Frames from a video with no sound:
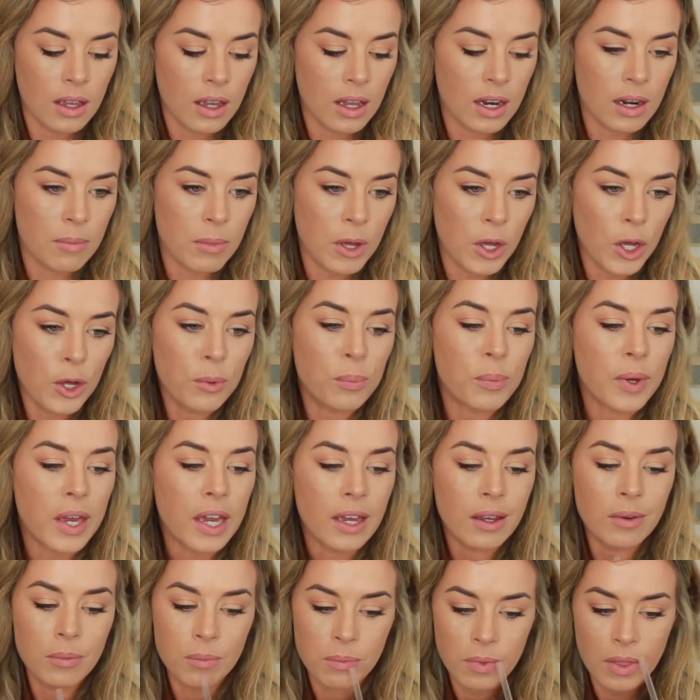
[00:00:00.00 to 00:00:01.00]
And I'm
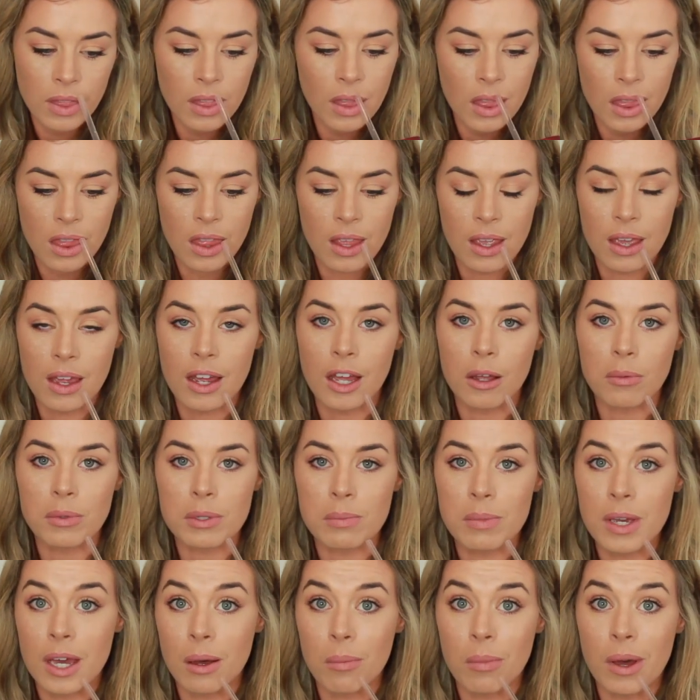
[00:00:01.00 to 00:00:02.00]
hoping it
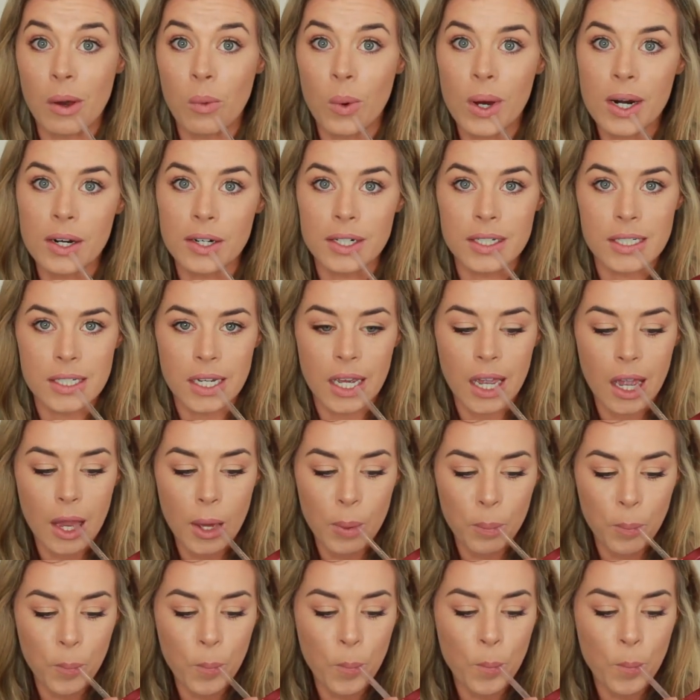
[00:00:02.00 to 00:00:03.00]
helps me up my water intake.